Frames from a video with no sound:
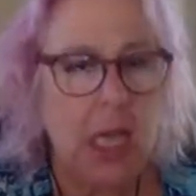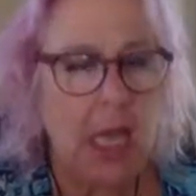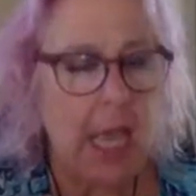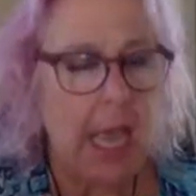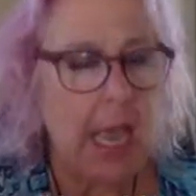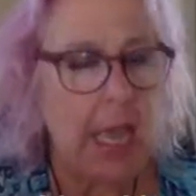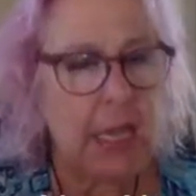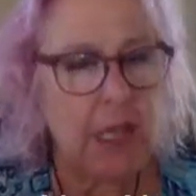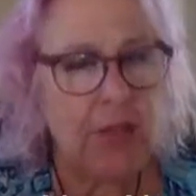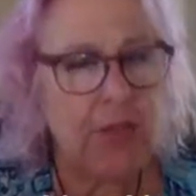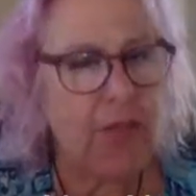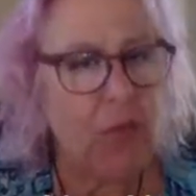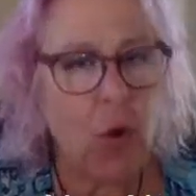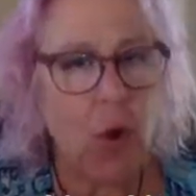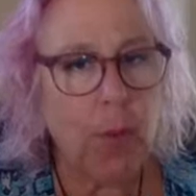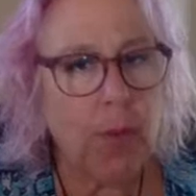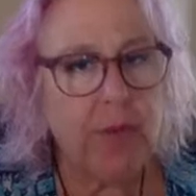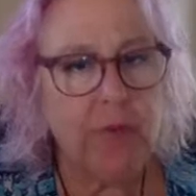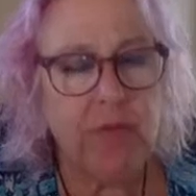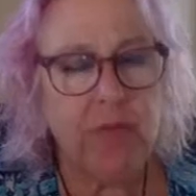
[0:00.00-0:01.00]
Any
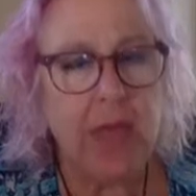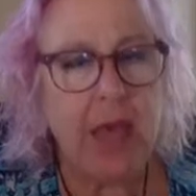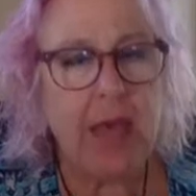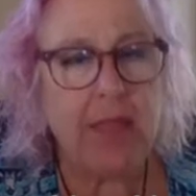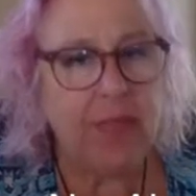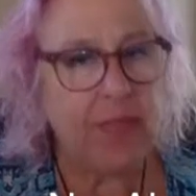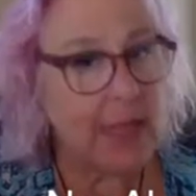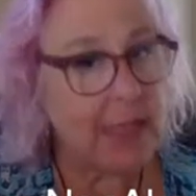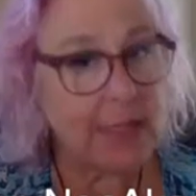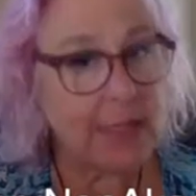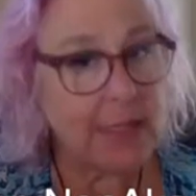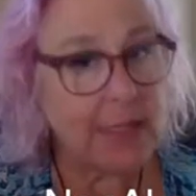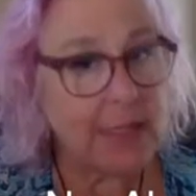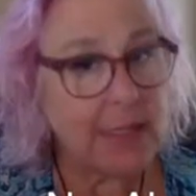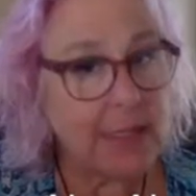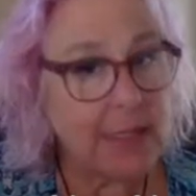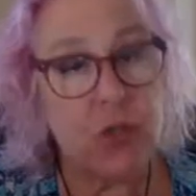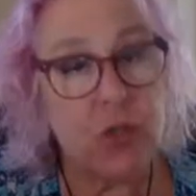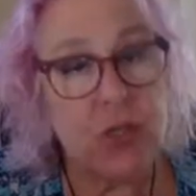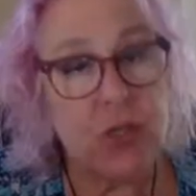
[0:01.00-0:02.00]
form of that, that's the
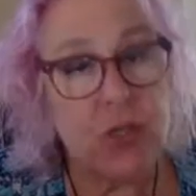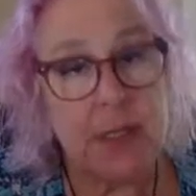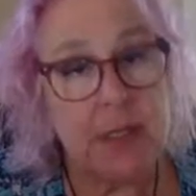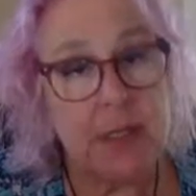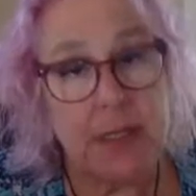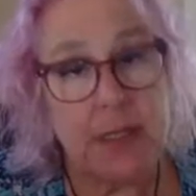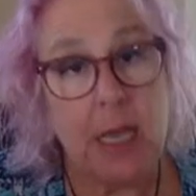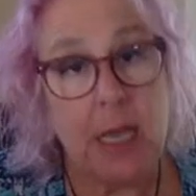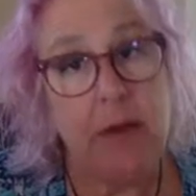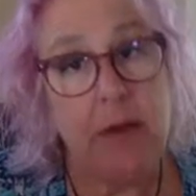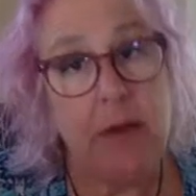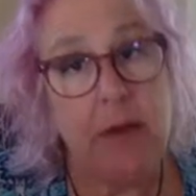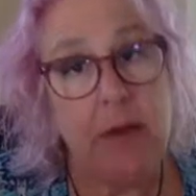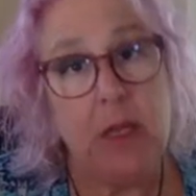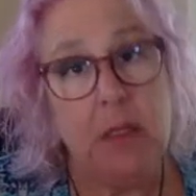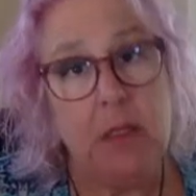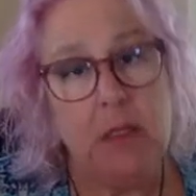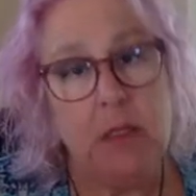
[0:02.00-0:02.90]
energy inside of it.